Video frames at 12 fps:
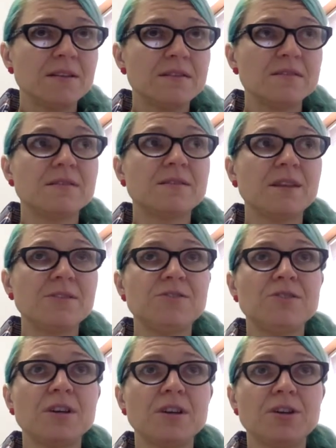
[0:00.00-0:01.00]

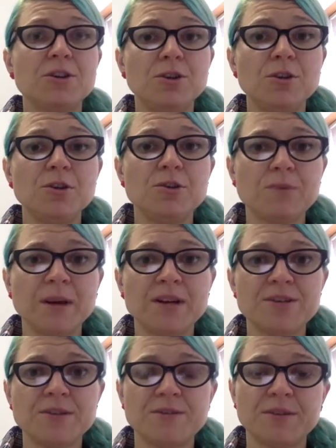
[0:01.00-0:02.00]
such a huge
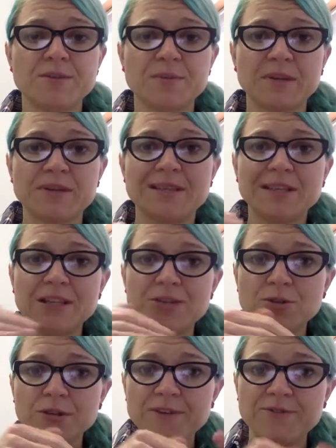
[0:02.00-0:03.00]
range of disciplines
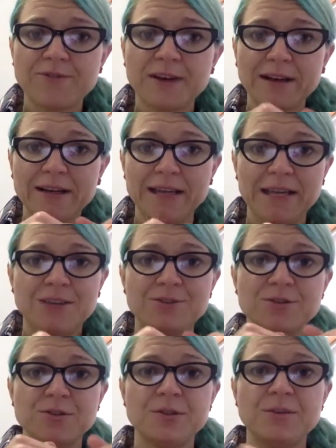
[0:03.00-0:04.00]
literally funneling
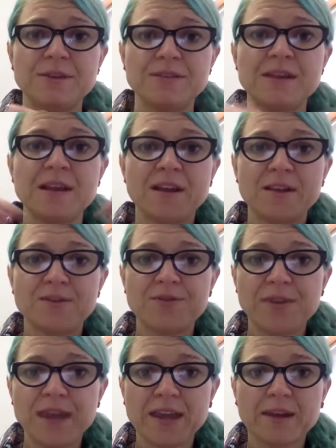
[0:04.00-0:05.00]
into this
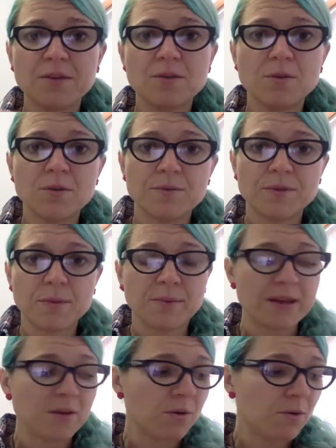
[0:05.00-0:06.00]
thing that
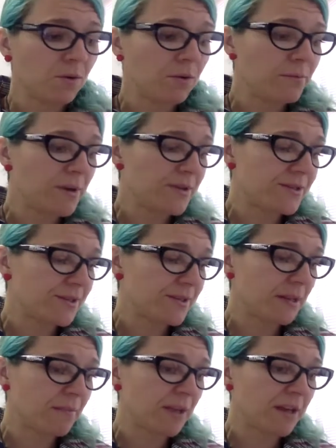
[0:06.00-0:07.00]
we call
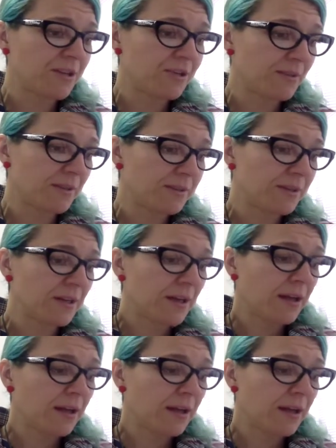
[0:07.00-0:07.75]
emergency management.